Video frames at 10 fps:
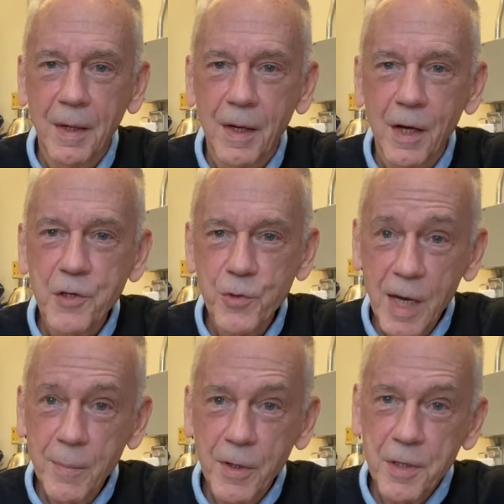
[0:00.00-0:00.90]

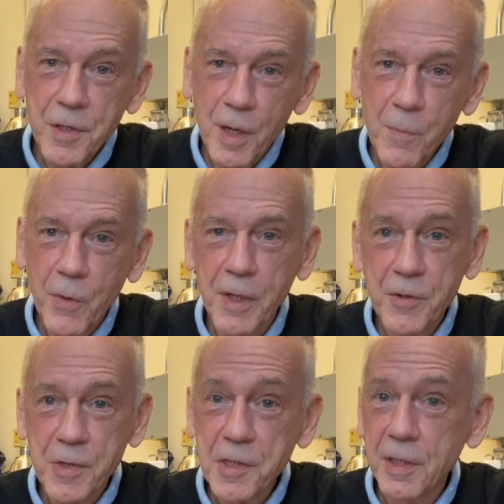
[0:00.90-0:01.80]
Astronomers are more
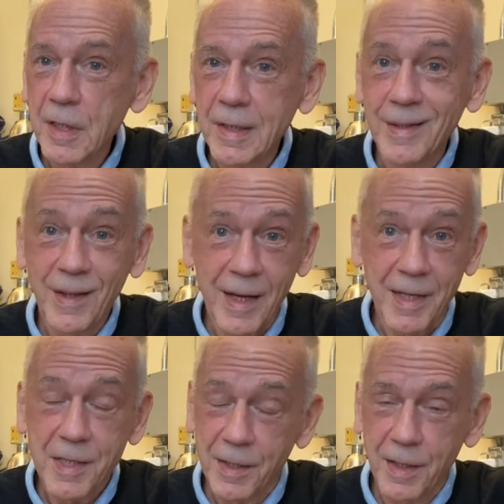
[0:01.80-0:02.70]
interested in
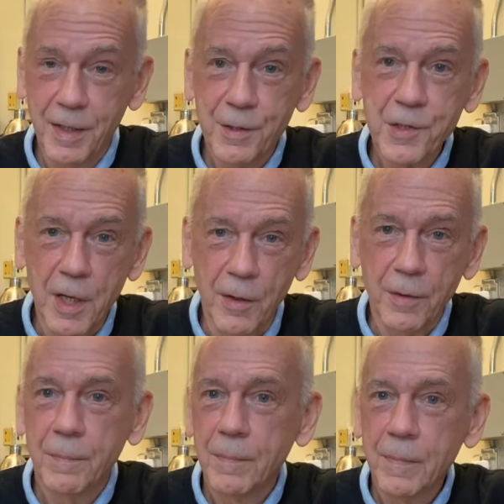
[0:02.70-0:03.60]
light than in sound.
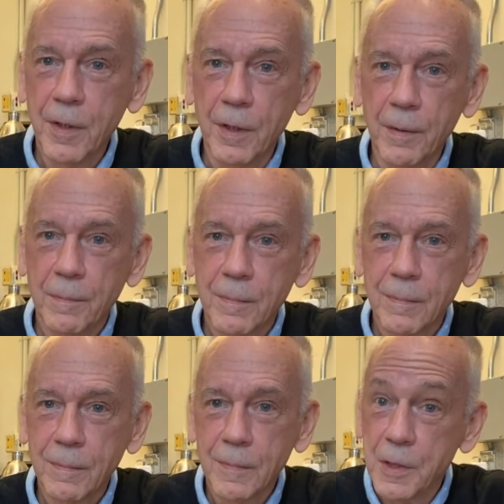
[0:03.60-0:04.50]
There
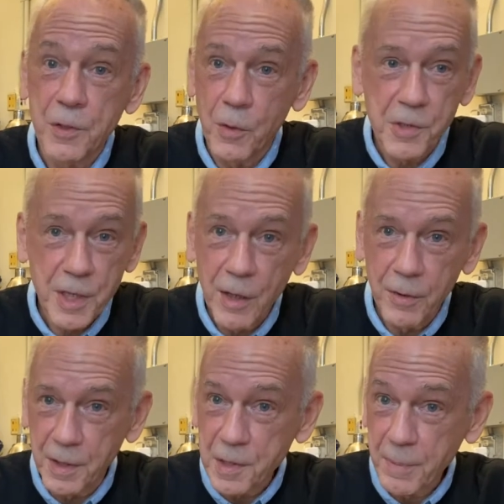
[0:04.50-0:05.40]
is no
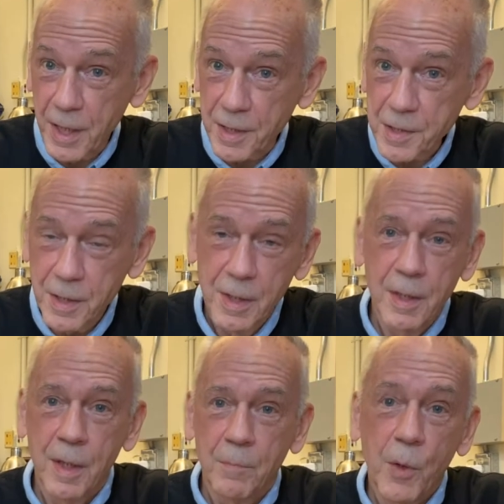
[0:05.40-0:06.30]
sound in space,
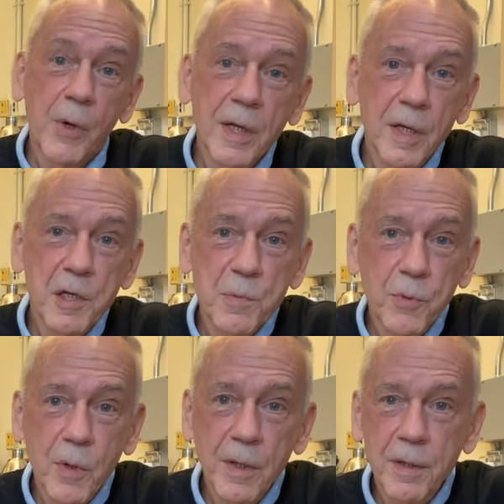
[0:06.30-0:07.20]
but we can
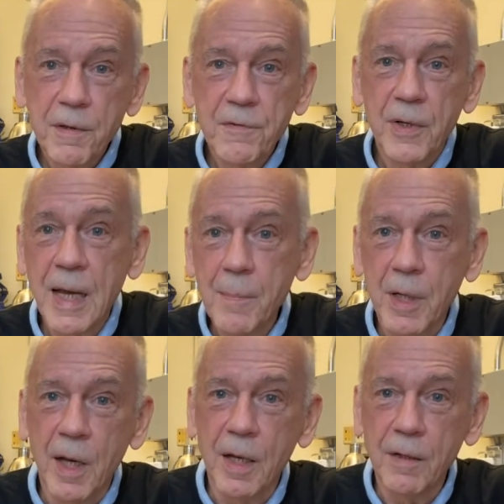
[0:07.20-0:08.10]
explore the
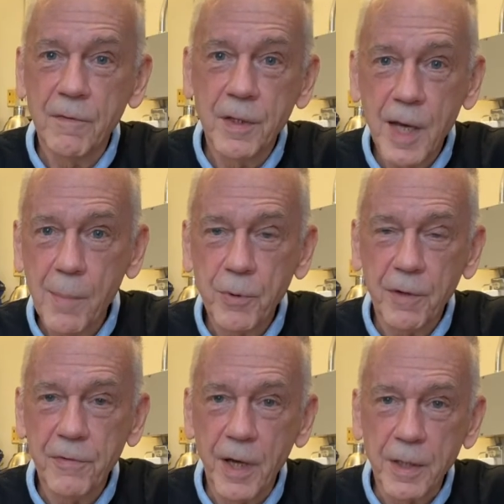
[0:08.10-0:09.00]
phenomenon of the
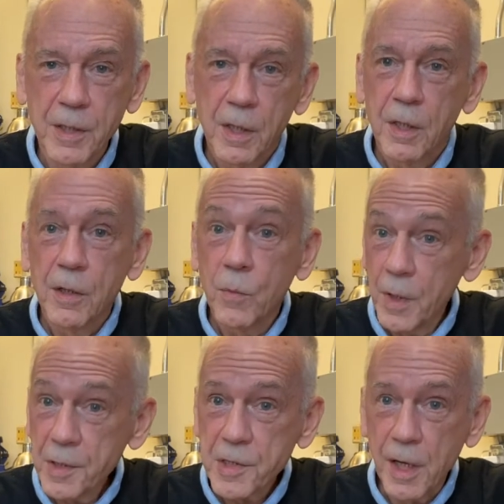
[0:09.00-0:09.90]
Doppler effect
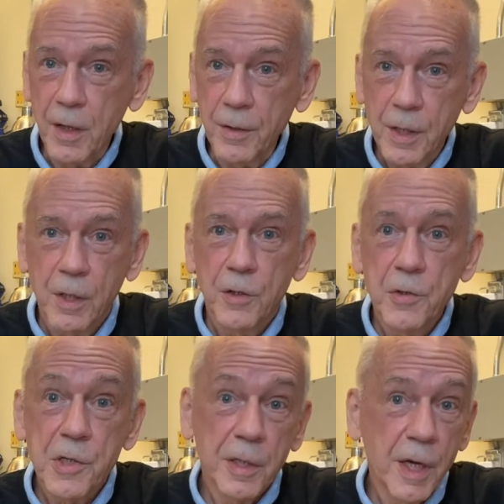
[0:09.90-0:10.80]
with sound
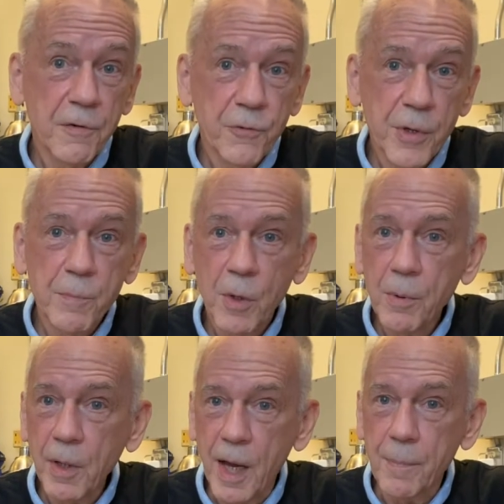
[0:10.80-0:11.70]
using a free
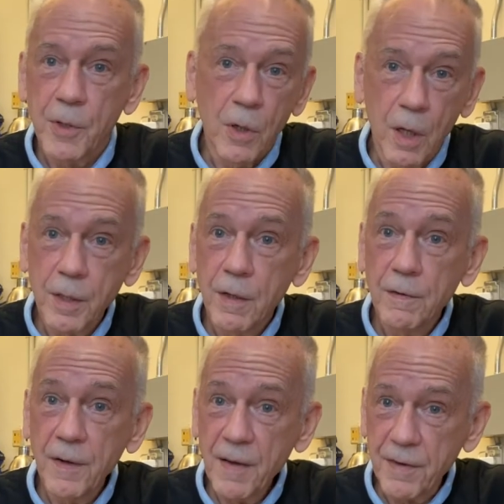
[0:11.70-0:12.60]
mobile app called
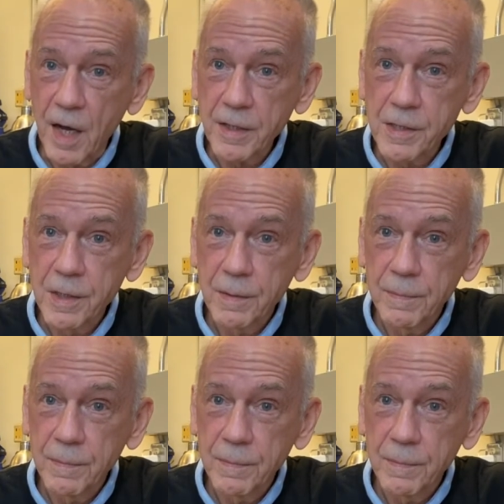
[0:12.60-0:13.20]
Phyphox.